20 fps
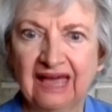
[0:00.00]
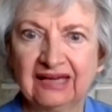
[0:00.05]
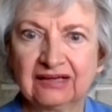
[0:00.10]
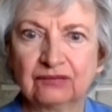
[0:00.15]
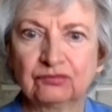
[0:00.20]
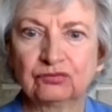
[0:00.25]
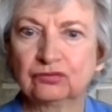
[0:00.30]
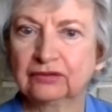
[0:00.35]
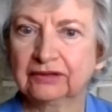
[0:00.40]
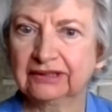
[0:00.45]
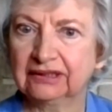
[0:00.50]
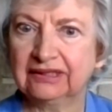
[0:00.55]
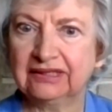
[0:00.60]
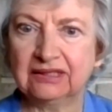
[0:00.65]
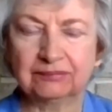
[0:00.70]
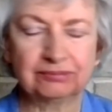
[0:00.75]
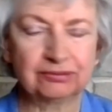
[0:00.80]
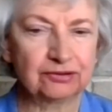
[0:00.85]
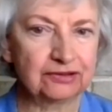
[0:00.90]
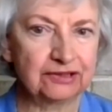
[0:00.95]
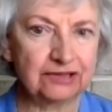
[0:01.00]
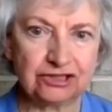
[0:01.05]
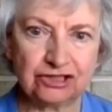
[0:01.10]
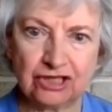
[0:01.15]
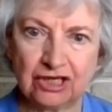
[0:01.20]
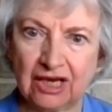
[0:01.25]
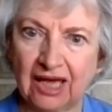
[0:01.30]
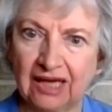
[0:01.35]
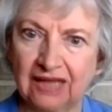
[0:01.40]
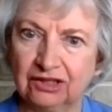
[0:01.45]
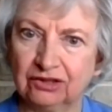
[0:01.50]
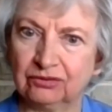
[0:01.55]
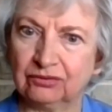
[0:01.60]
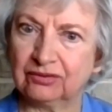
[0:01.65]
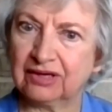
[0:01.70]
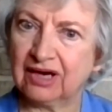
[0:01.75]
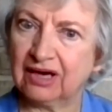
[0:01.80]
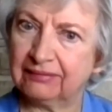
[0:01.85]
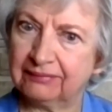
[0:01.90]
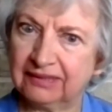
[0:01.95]
And mm-hmm. I really appreciate
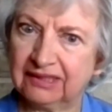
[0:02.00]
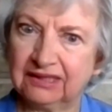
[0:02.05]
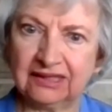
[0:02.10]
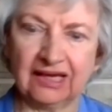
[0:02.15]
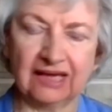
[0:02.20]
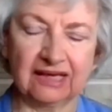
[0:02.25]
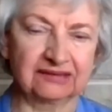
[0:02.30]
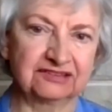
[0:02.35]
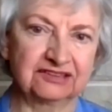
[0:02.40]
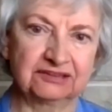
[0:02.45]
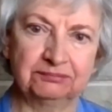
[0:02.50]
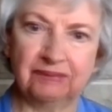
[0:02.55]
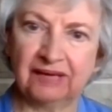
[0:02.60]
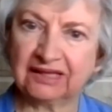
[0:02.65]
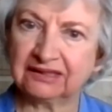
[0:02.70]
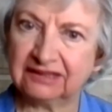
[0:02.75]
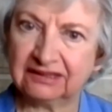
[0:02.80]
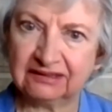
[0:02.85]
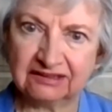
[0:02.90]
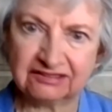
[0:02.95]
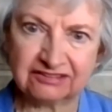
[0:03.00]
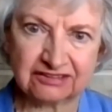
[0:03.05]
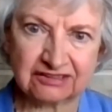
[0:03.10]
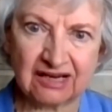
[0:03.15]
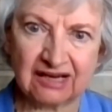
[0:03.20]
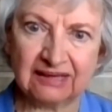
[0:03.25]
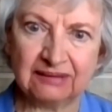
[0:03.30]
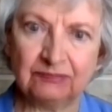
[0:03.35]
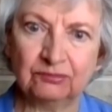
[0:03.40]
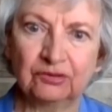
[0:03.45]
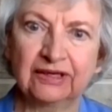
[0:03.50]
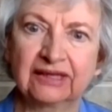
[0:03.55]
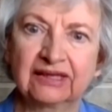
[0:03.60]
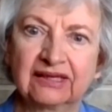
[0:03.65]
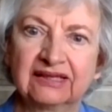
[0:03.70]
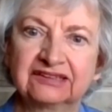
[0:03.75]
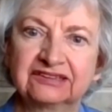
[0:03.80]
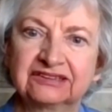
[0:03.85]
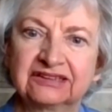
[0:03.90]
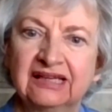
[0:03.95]
you coming and spending this time
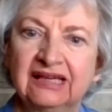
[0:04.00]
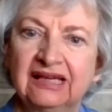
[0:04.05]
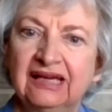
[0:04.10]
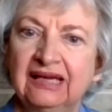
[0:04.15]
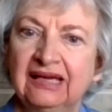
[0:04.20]
with us